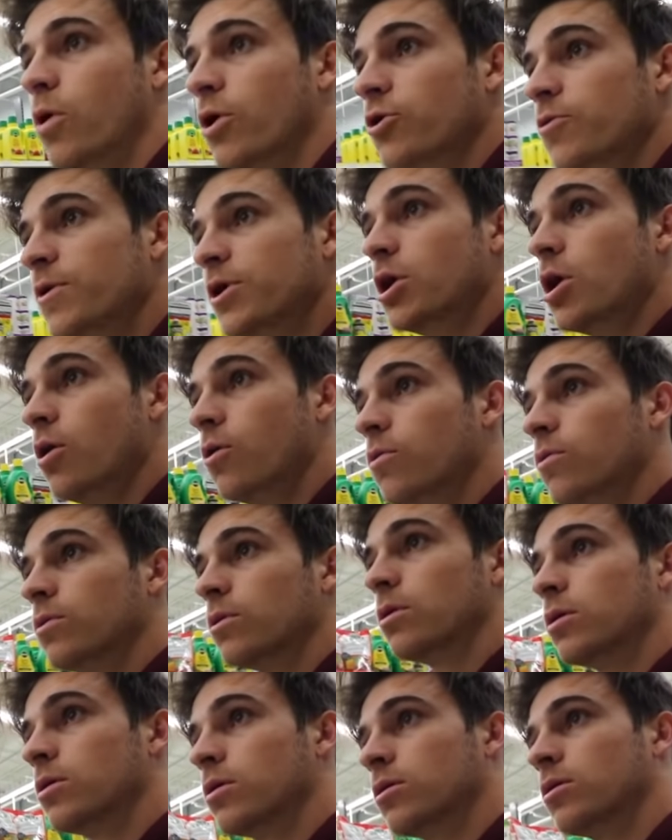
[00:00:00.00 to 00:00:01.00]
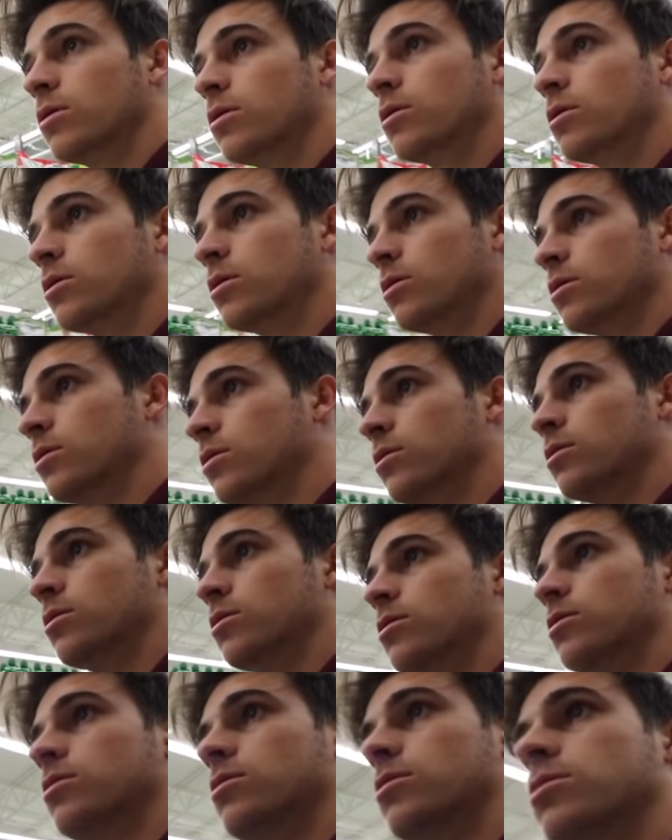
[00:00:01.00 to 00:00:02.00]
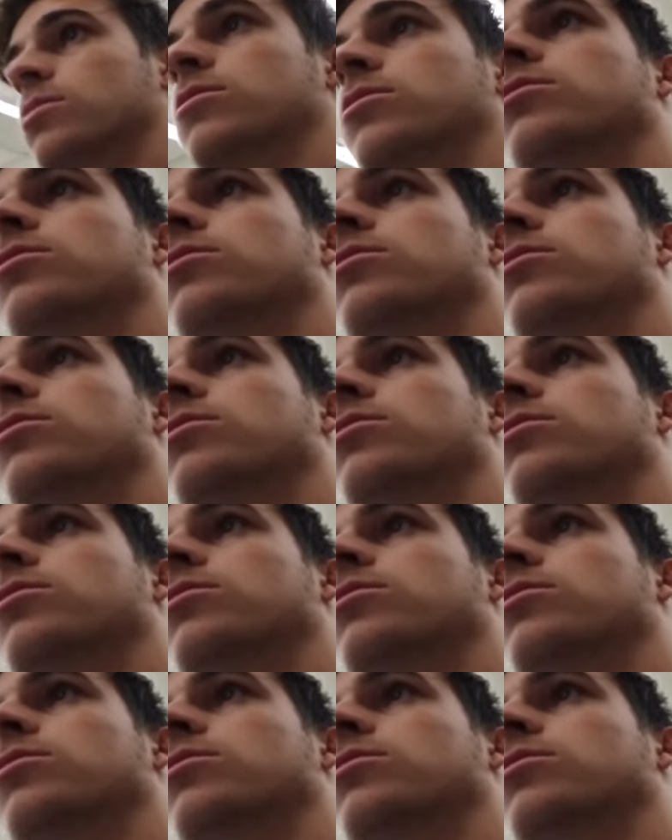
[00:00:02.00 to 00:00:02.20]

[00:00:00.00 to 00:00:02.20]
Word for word: did we go? We're standing.